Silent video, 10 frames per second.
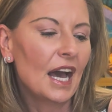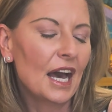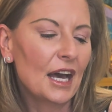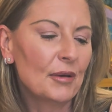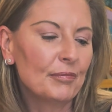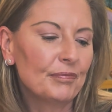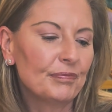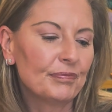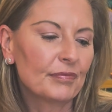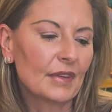And
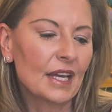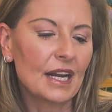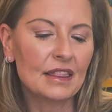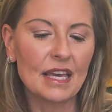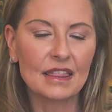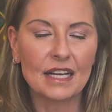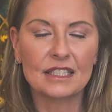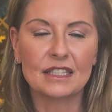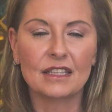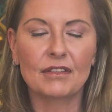I think
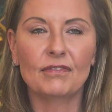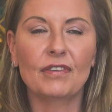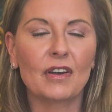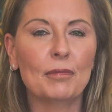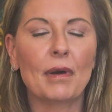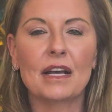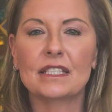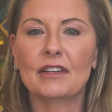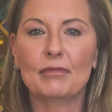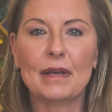that's the very
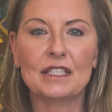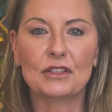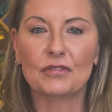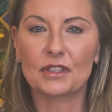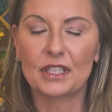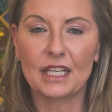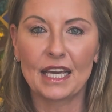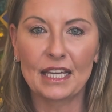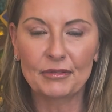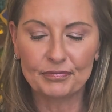positive message for
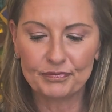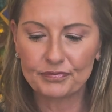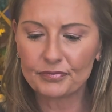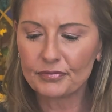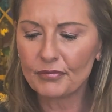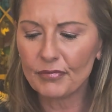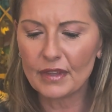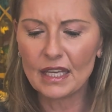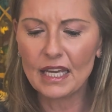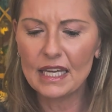today
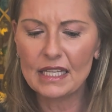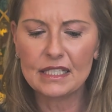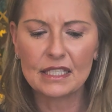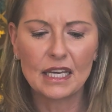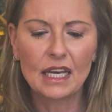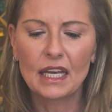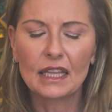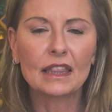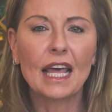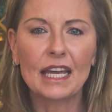is
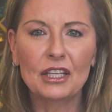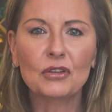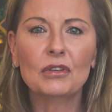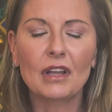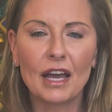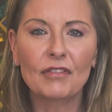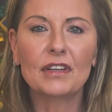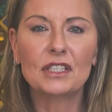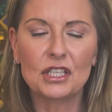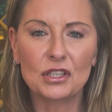let your life
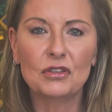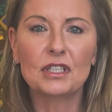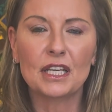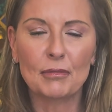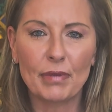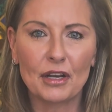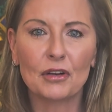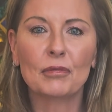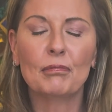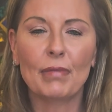continue to get
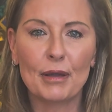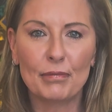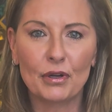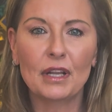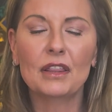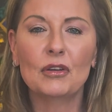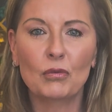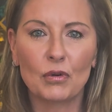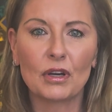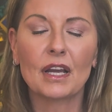better by putting the
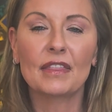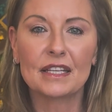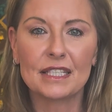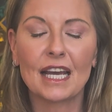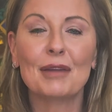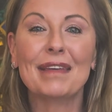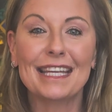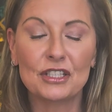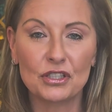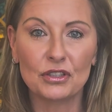work and the time
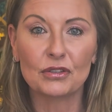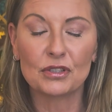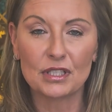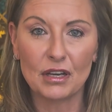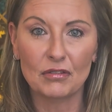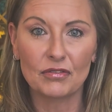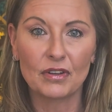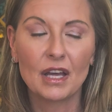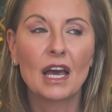into yourself.